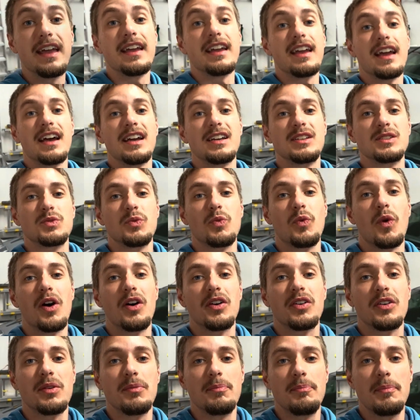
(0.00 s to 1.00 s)
Hey guys,
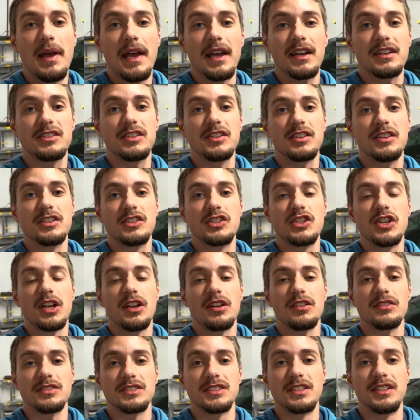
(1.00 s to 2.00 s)
welcome back to the
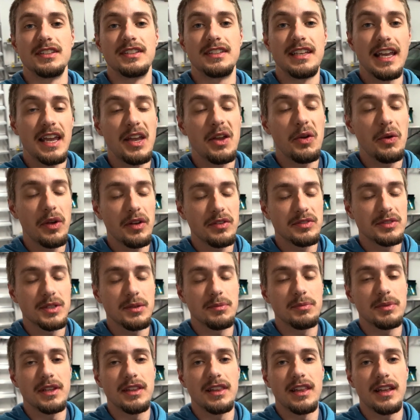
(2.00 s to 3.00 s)
channel. Today we have
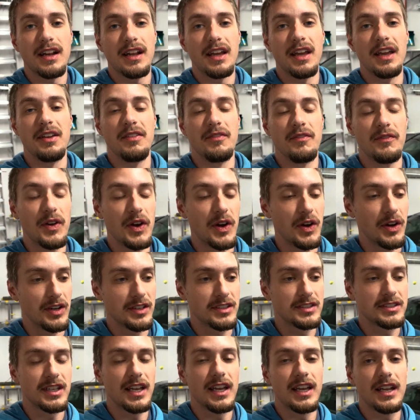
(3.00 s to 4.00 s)
something that I am very
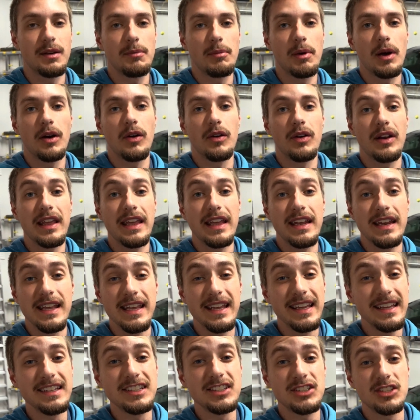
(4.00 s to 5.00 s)
excited about, an
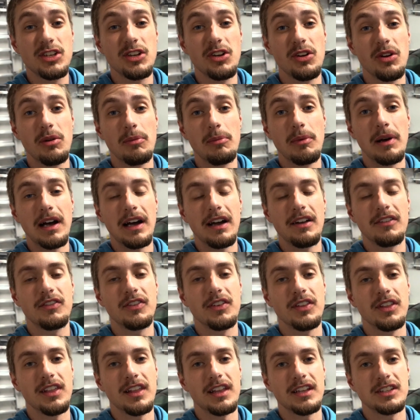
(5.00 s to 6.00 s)
interior mod
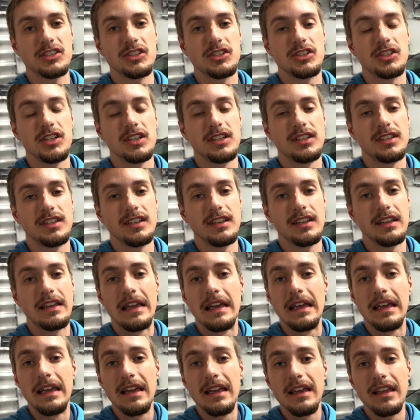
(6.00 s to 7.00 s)
for the Elantra
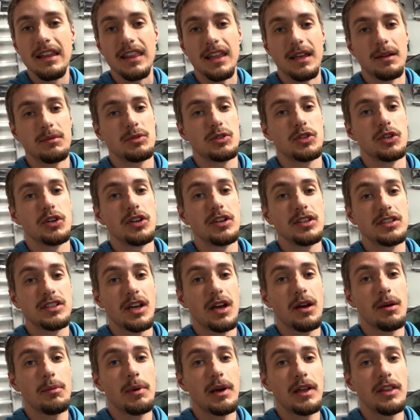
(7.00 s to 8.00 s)
GT that I'm sure you can
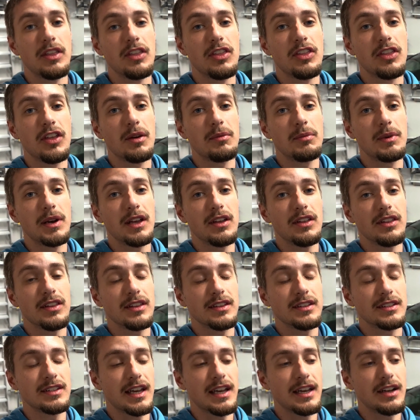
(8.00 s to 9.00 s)
tell by the thumbnail
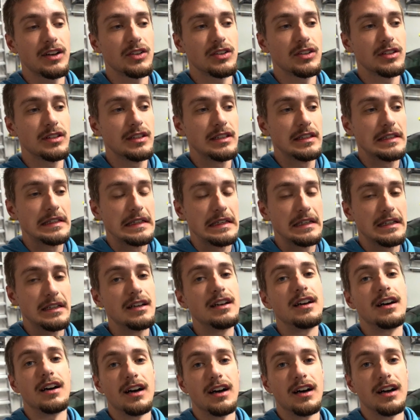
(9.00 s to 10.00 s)
and the title
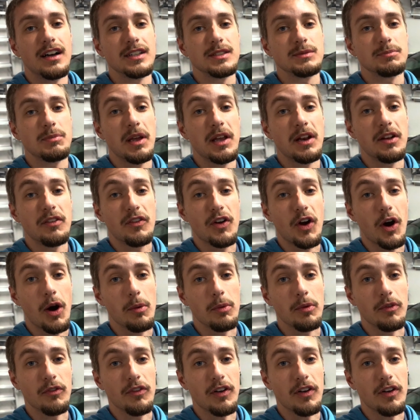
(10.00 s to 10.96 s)
uh, is made of carbon